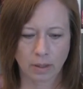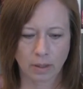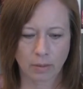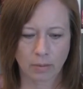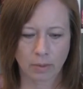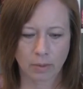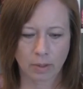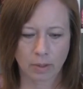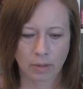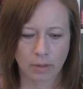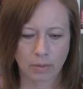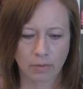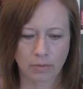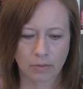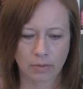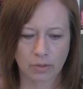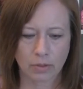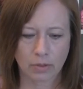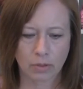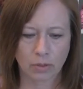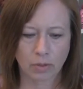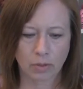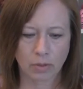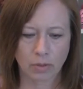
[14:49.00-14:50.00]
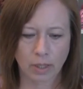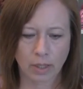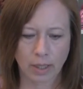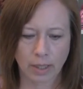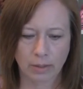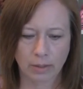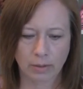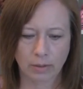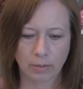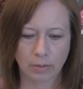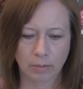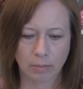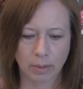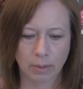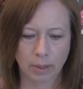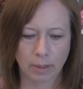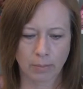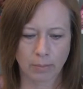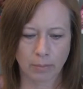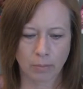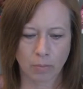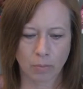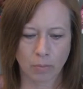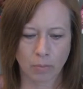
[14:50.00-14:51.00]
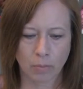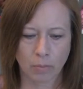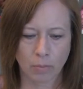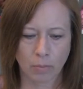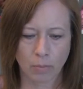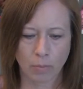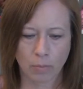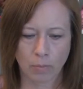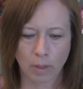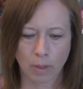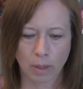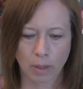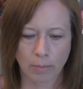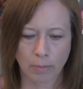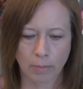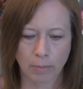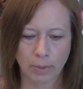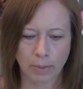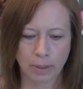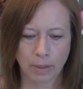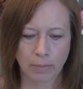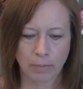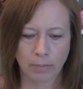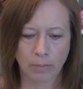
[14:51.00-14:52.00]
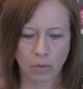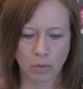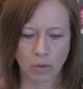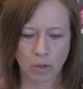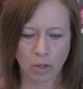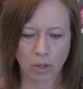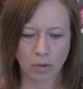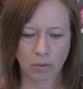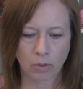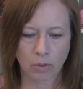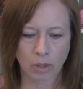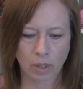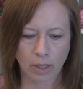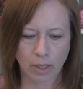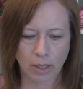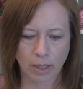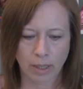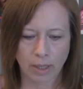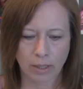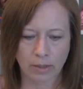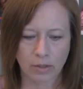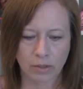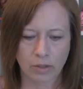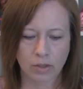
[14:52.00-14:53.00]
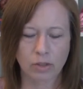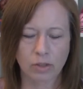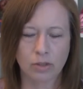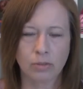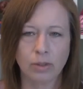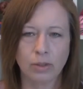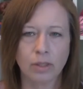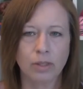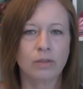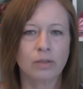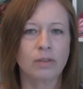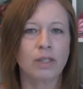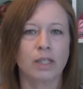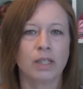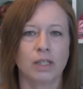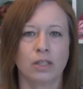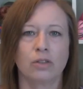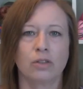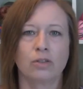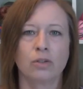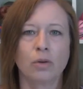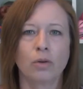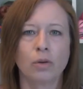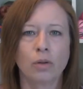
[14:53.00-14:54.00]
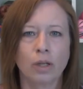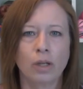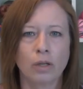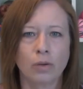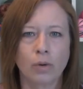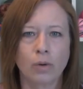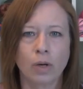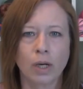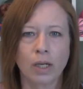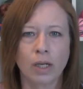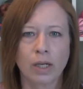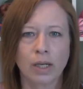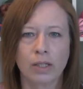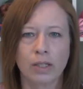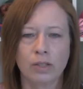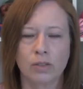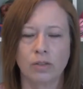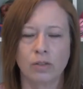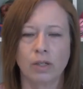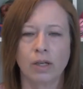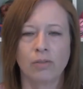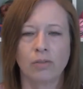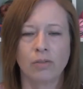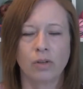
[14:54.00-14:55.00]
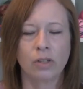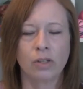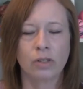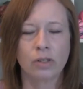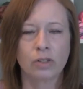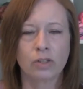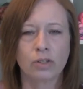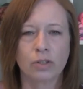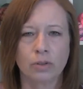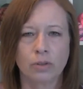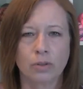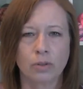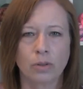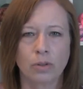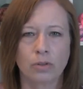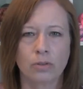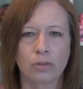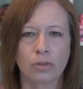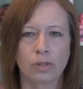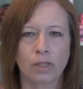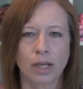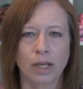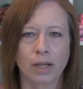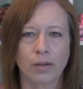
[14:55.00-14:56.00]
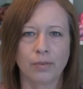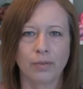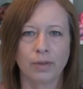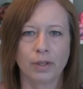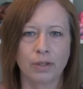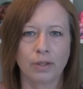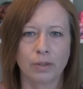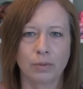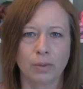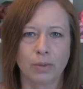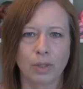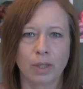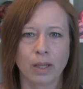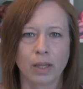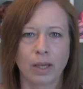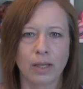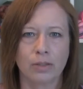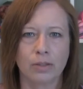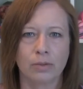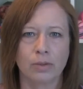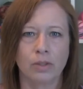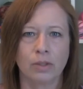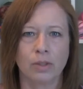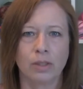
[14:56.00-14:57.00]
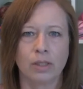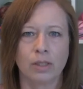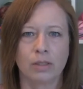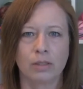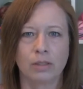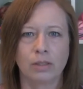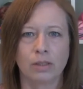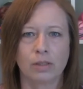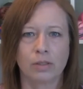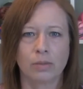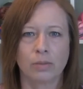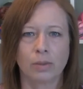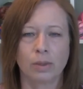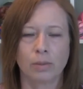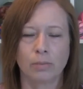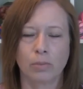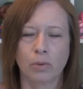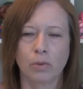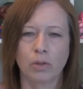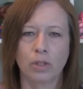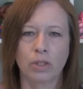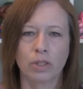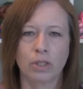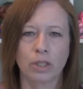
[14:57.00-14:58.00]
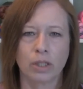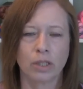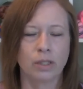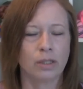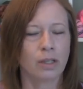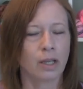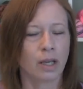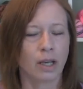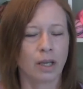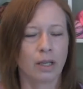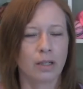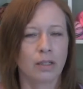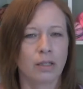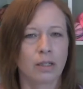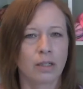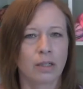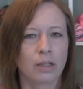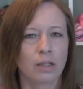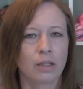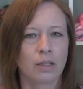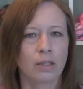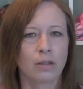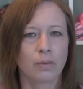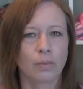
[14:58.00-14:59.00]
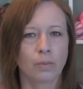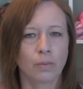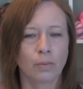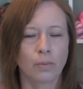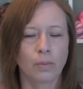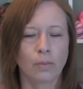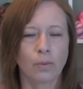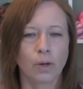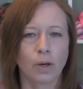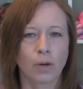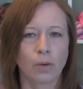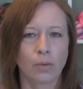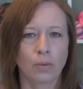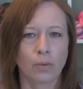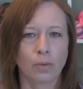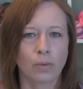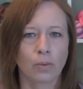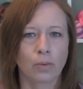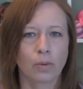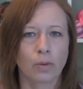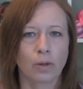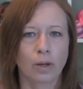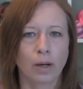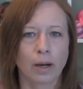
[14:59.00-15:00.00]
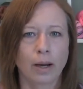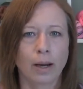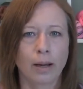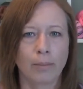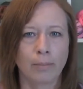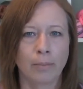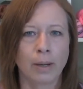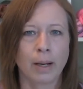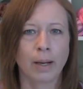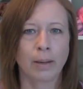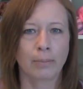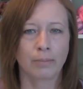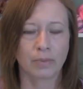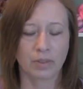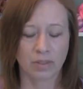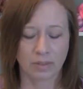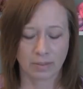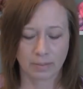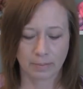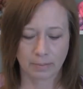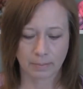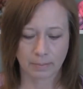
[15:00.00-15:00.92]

would have so liked to have been a bit more organized. Just when you think you're totally organized, you have all your show notes down, then you realize when you get to this one portion that whoa, I bombed.